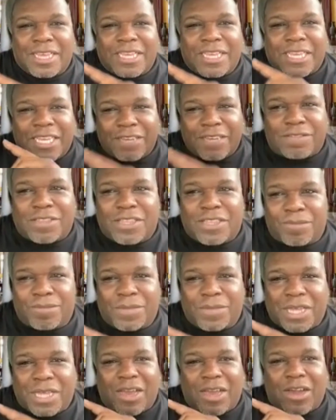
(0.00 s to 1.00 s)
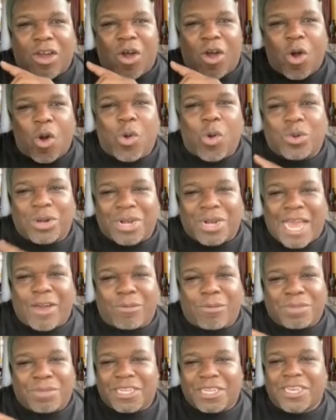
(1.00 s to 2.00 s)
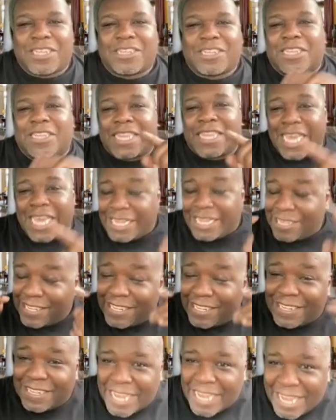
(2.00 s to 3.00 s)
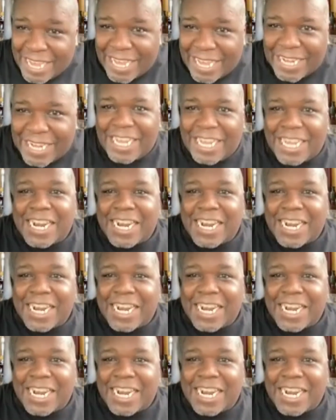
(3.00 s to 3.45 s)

Give them hold out because they said,